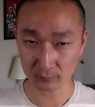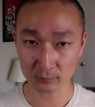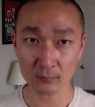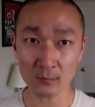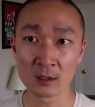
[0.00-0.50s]

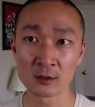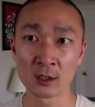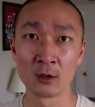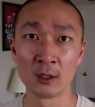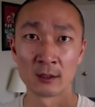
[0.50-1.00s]
So
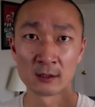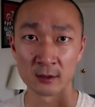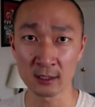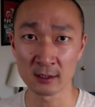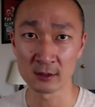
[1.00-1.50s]
let's look
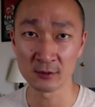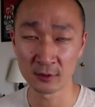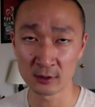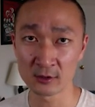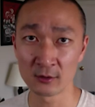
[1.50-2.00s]
at this
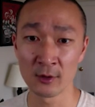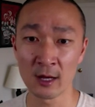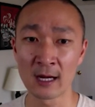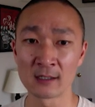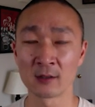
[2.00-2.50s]
first through the
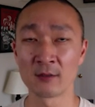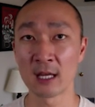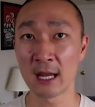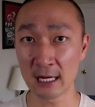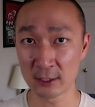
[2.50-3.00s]
eyes of the
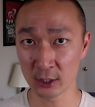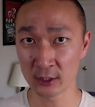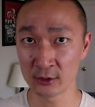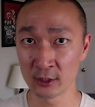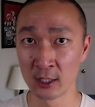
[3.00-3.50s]
A
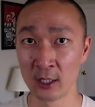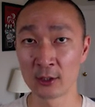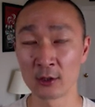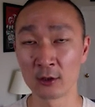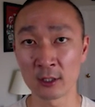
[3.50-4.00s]
judge.
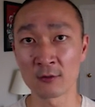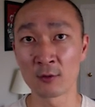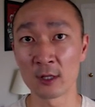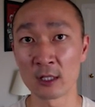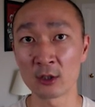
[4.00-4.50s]
You're looking for
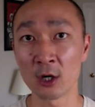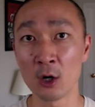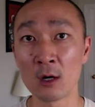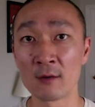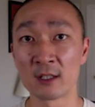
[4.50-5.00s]
the toe
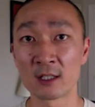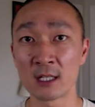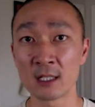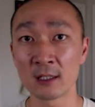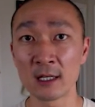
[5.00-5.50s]
of the
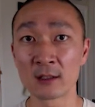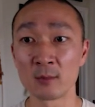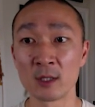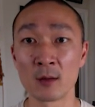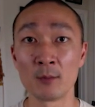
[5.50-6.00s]
kicking leg to
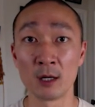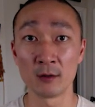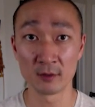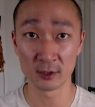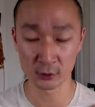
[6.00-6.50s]
be
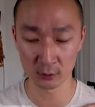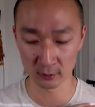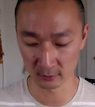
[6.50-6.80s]
above the shoulder.